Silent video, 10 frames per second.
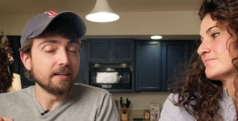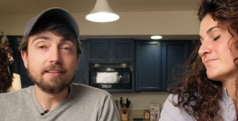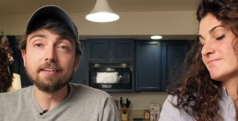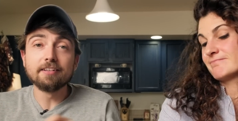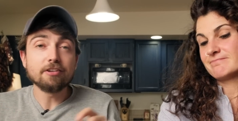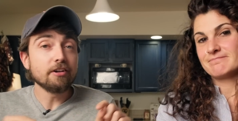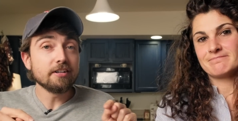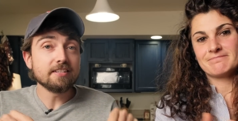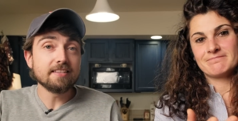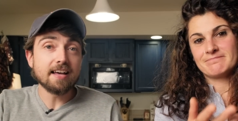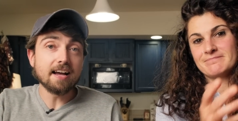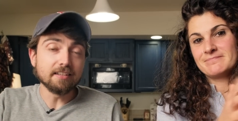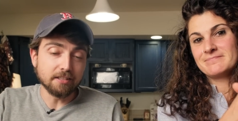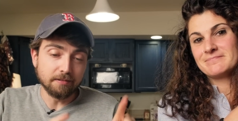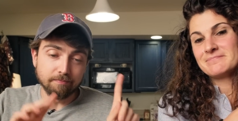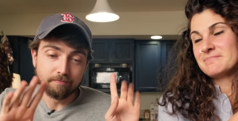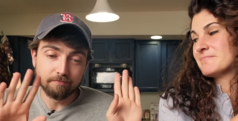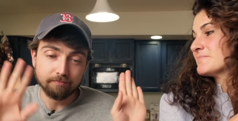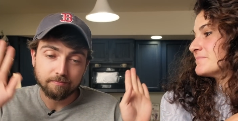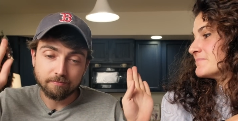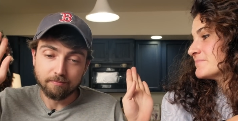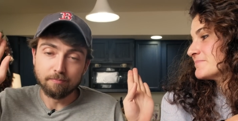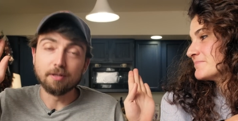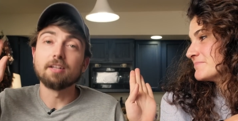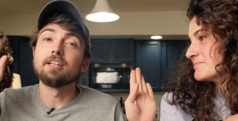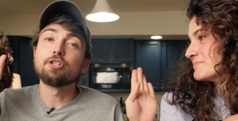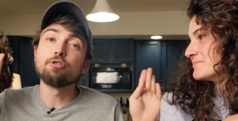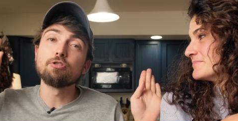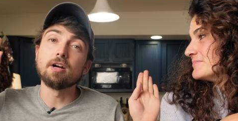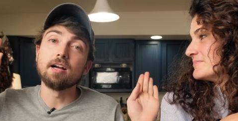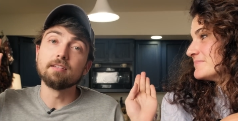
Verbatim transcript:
Speaker 1: anything as good as that, but I'll let you try.